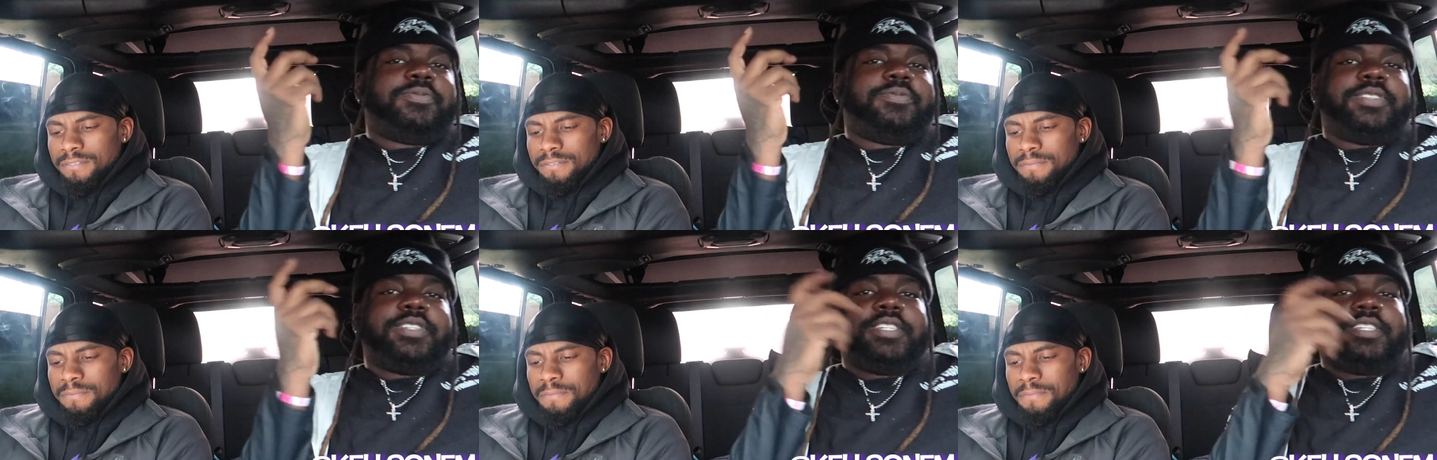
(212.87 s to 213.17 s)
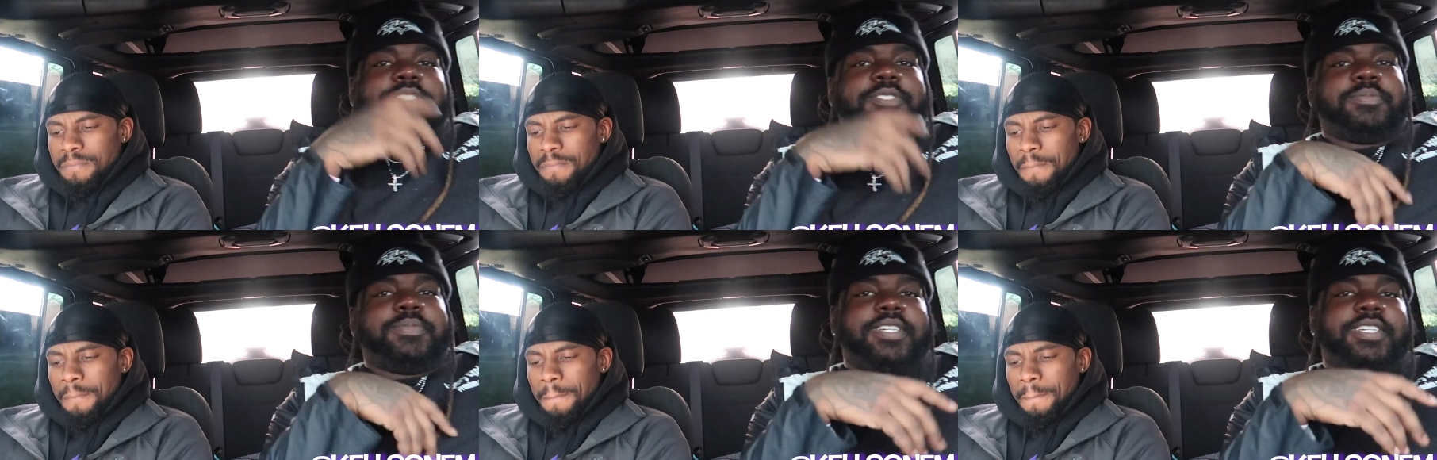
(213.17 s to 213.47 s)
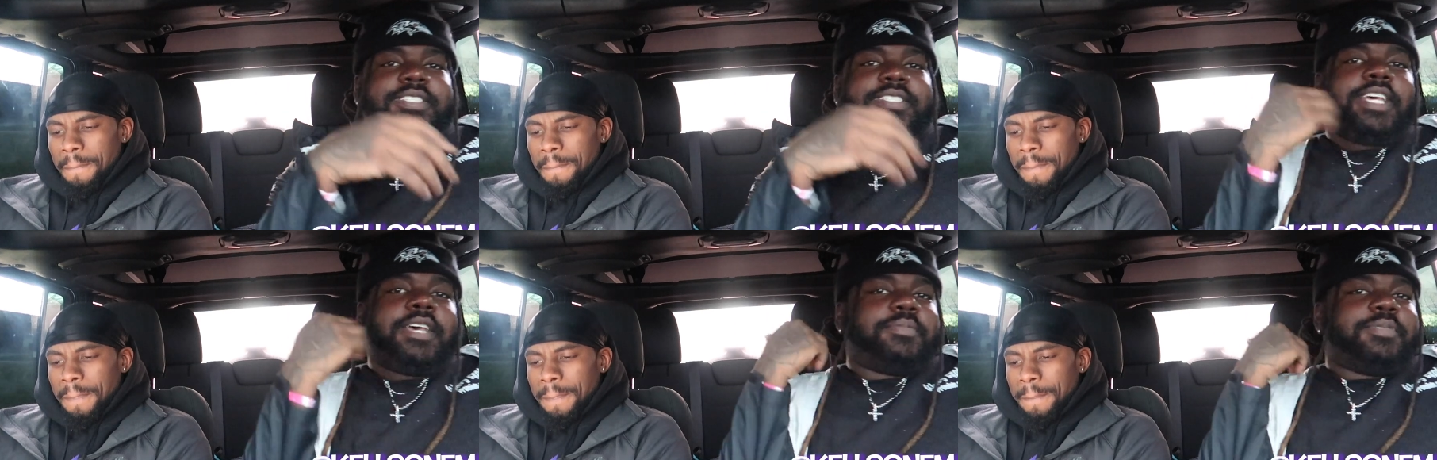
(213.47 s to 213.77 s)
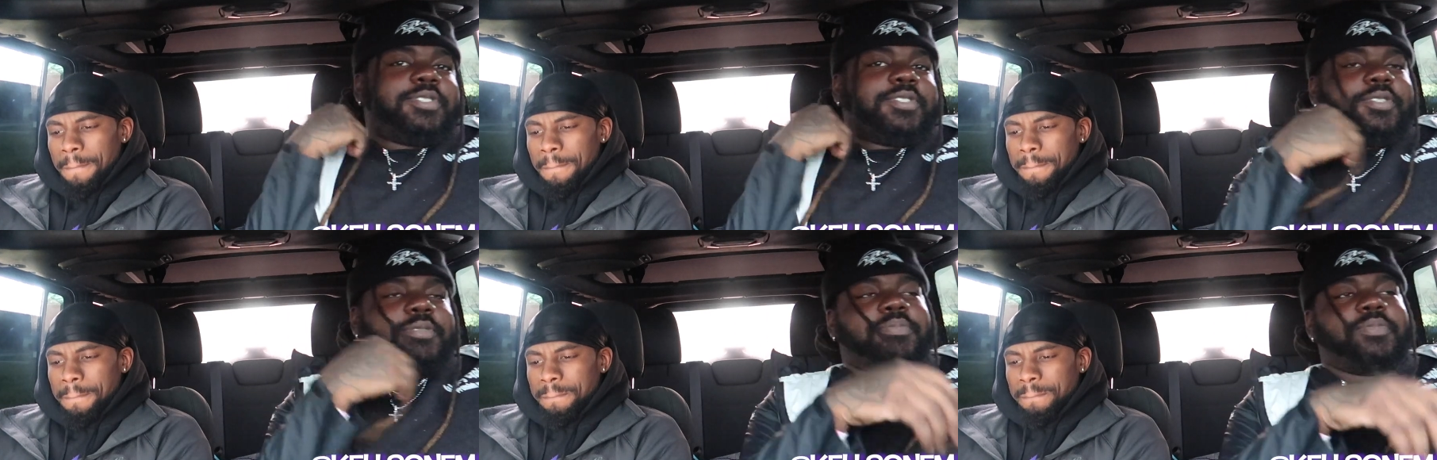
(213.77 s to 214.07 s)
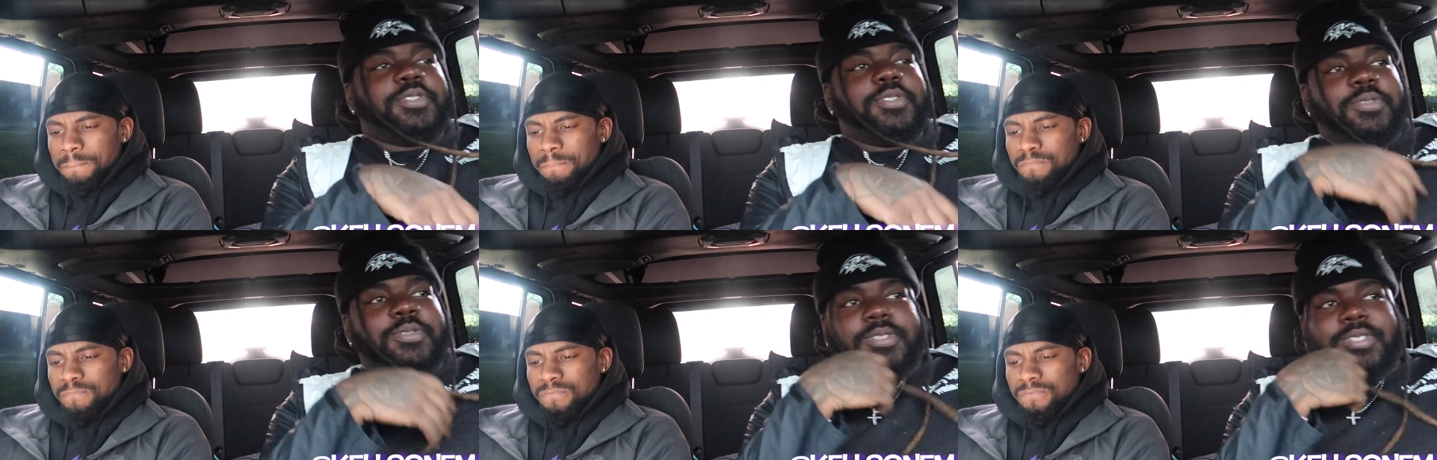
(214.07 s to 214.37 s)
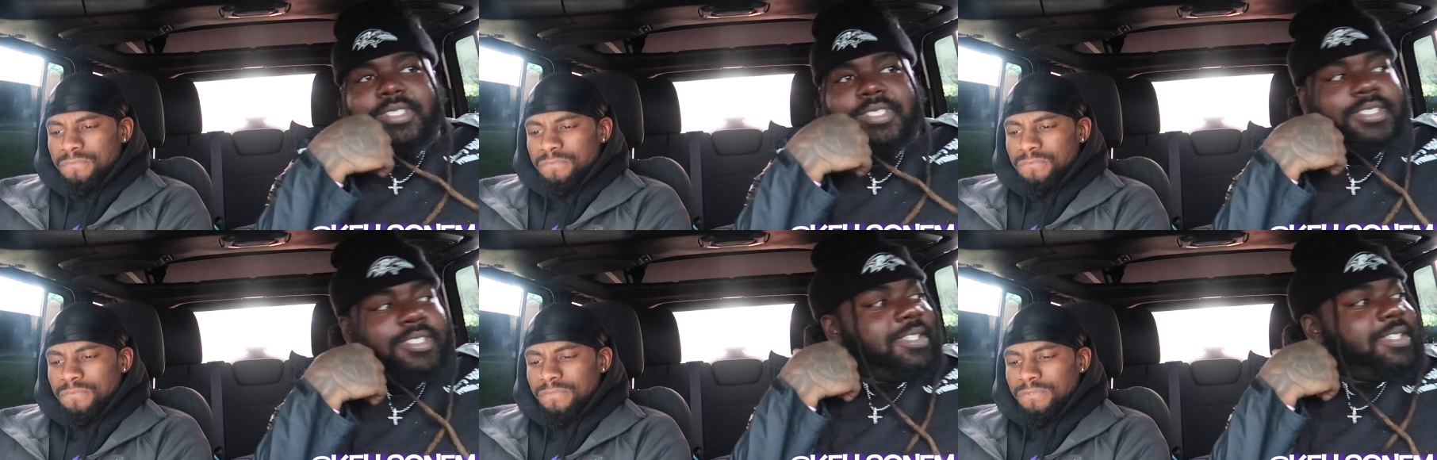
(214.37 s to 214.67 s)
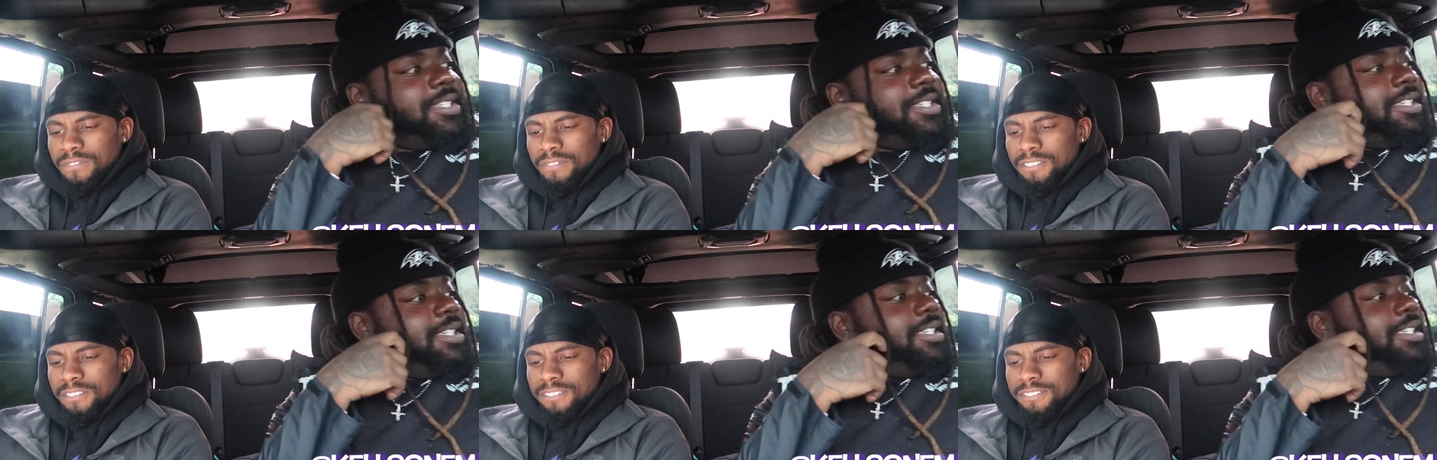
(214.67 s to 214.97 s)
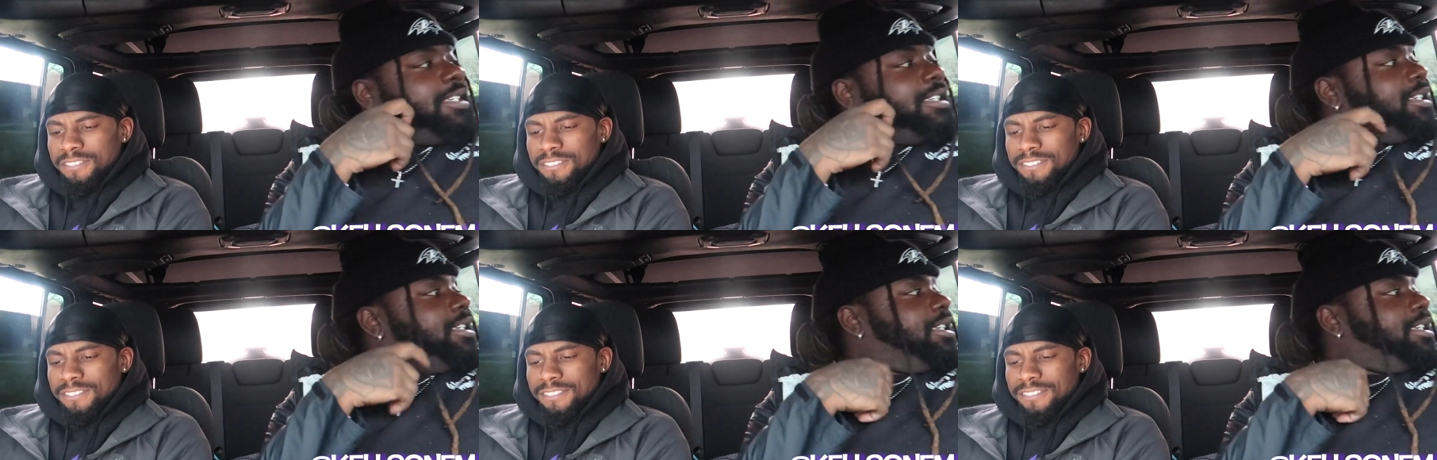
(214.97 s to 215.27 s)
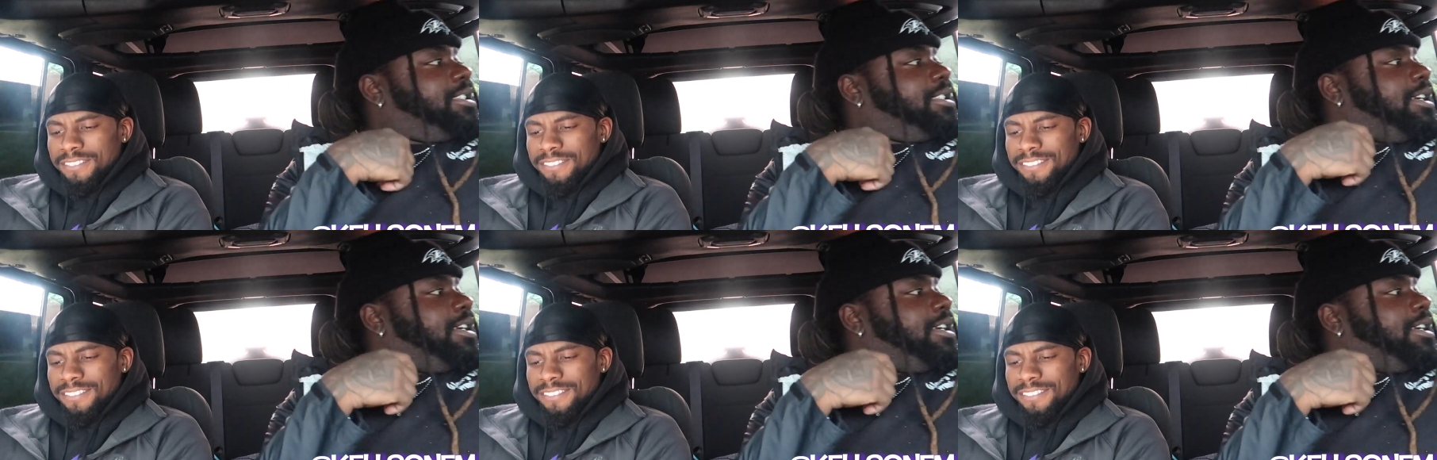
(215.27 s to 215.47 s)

Speaker 1: the vids, man. Tap into the music. It's